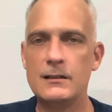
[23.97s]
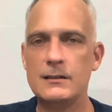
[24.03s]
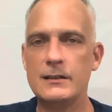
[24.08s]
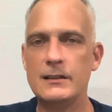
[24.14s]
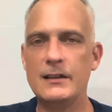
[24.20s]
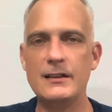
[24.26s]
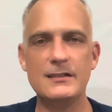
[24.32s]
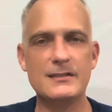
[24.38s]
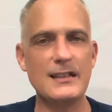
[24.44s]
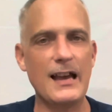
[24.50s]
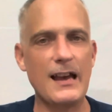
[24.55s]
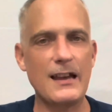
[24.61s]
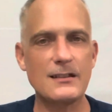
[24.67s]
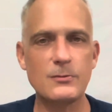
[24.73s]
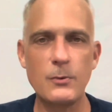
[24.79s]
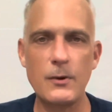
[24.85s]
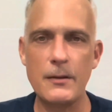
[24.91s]
His
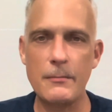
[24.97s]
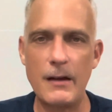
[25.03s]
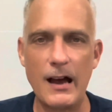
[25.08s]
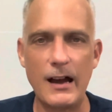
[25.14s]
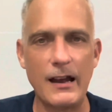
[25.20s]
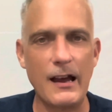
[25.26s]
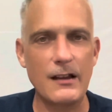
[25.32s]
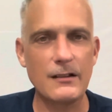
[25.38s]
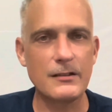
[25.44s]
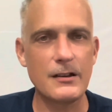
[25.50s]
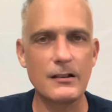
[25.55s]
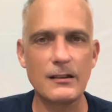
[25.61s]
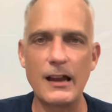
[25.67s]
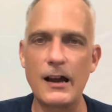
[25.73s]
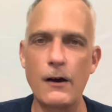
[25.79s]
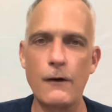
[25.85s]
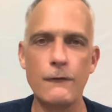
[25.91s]
ass went back out there
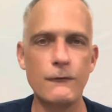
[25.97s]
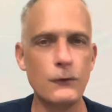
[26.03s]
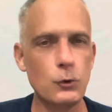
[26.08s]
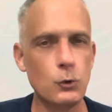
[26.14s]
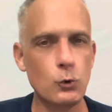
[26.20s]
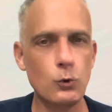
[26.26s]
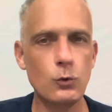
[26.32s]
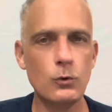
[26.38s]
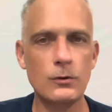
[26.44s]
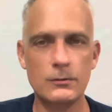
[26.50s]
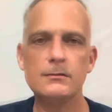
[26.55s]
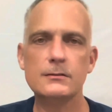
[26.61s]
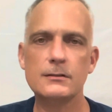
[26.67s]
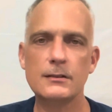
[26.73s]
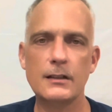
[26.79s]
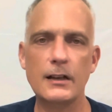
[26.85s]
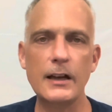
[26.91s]
like a fool.
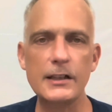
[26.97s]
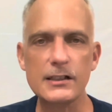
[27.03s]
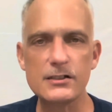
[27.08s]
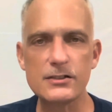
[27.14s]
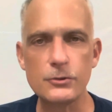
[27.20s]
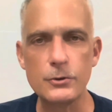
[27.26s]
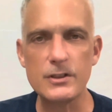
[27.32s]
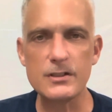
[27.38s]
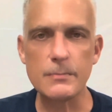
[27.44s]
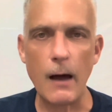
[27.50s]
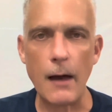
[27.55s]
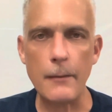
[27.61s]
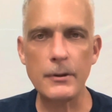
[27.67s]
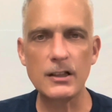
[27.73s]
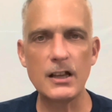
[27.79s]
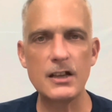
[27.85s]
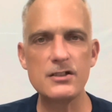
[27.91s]
And as soon as
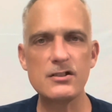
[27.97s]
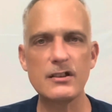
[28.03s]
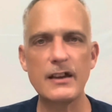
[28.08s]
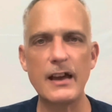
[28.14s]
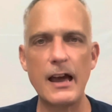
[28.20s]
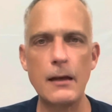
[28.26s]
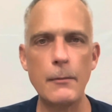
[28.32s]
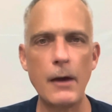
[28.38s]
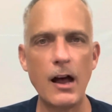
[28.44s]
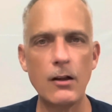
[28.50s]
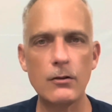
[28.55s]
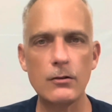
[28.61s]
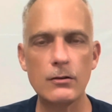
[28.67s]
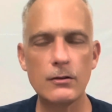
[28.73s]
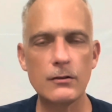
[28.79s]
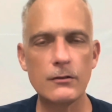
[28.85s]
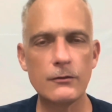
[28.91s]
population came out,
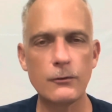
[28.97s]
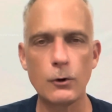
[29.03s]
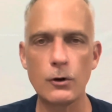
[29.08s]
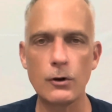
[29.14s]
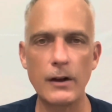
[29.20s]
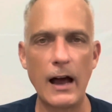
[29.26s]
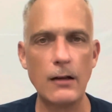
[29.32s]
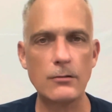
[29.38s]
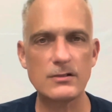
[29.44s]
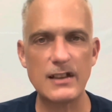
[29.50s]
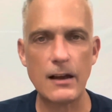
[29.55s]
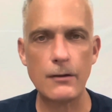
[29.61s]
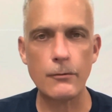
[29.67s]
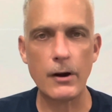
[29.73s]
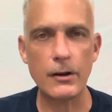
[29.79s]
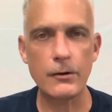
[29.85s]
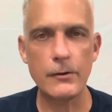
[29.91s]
for outside
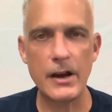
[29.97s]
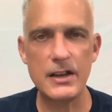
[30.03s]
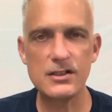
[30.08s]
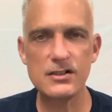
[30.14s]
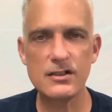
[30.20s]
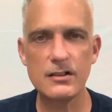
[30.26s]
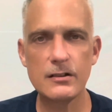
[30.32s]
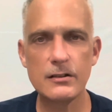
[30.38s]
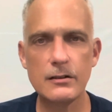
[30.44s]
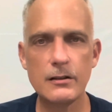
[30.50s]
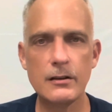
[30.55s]
recreation.